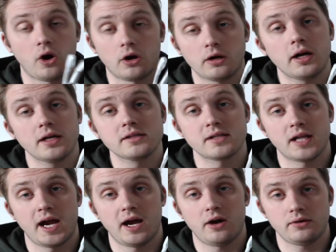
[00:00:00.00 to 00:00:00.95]
they
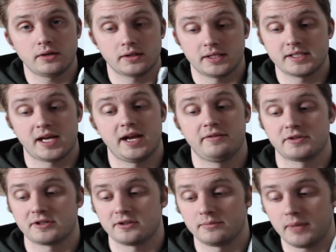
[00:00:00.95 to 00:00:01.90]
aren't as loud. At
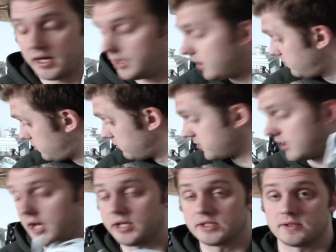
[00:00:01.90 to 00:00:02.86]
least I haven't turned mine
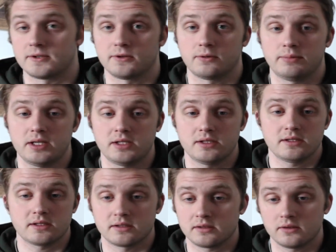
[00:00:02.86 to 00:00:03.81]
up to as loud as the Turtle
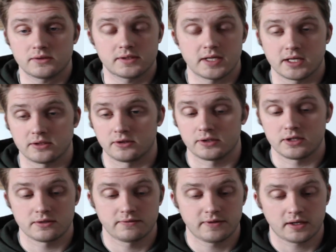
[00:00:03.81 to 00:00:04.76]
Beaches, because those
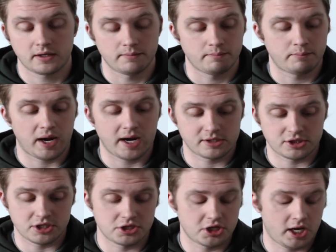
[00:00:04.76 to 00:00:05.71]
things are just fucking
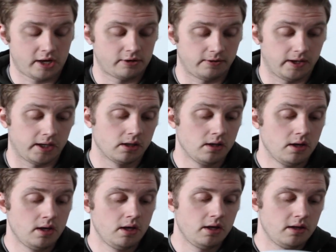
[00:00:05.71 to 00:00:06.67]
banshee
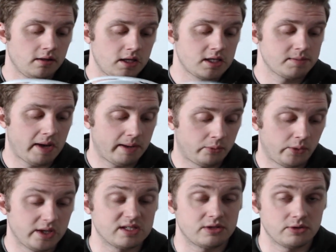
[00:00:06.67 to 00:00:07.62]
shattering. These
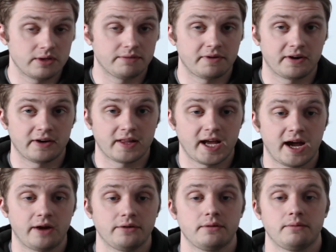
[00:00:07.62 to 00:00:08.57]
bad boys do get
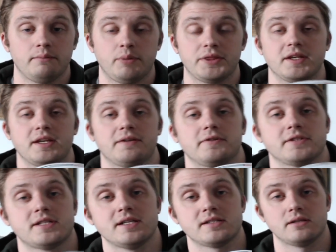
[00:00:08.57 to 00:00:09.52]
very loud, but the
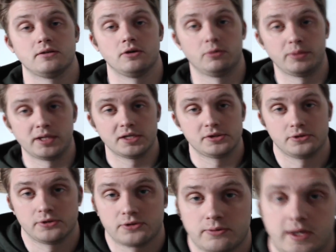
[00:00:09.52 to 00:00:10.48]
difference is the
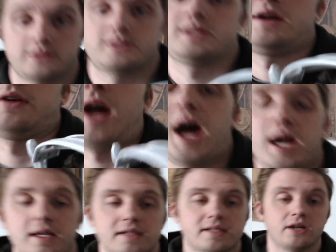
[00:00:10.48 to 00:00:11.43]
Dolby Digital surround
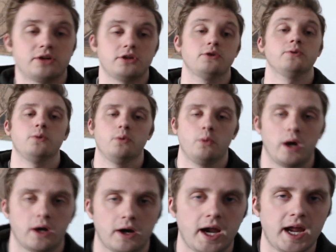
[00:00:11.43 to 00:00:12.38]
sound. I can tell
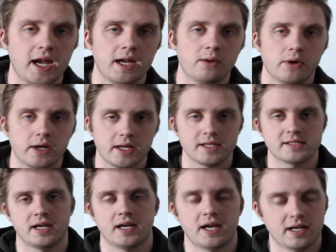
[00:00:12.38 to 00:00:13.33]
you where
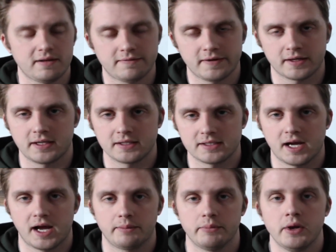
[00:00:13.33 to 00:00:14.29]
anyone is at any
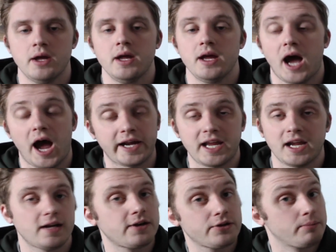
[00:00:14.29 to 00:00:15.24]
fucking time.
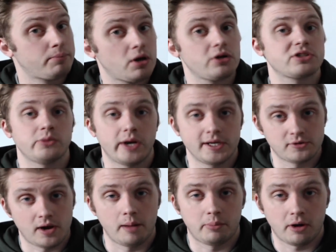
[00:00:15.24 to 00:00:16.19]
I can't hear the ball
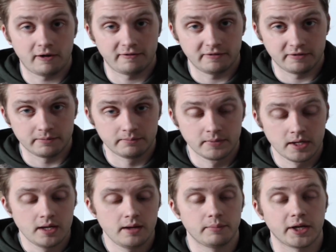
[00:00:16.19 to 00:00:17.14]
sweat drop off of
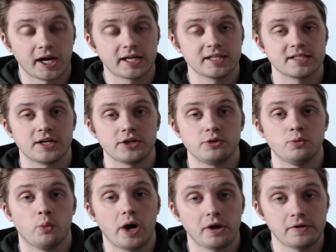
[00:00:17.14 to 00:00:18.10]
them, but I can
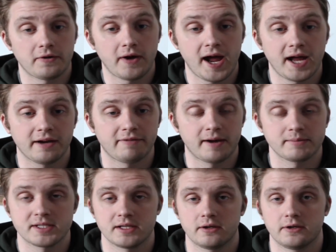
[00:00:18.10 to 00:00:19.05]
tell you where they're
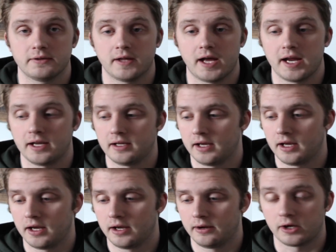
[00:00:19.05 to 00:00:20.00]
at. If I'm sitting on
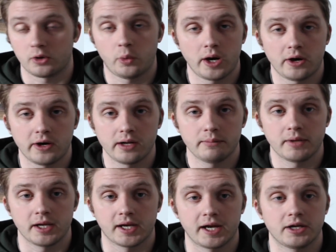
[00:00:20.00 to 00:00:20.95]
like
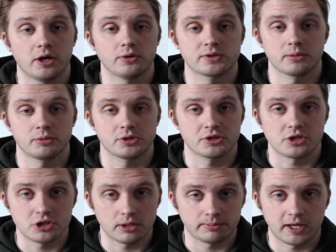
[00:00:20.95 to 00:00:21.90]
aquarium and I know
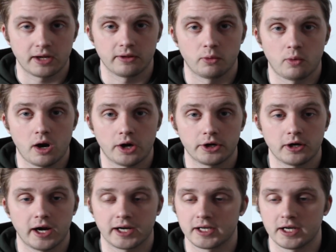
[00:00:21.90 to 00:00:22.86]
someone just jumped out of the
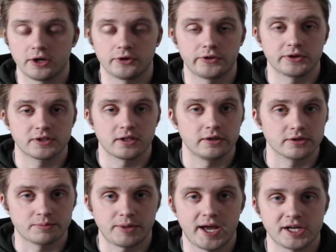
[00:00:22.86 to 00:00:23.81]
water, I can hear their
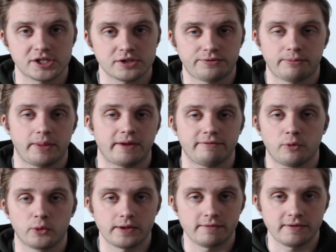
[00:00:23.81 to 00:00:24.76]
little splashes
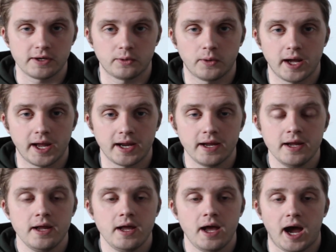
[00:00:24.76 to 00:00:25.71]
from like 40 feet
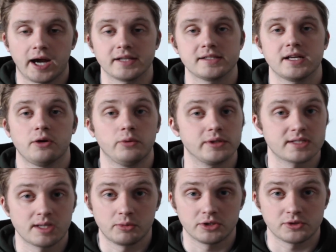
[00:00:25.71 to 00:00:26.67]
away. I can tell when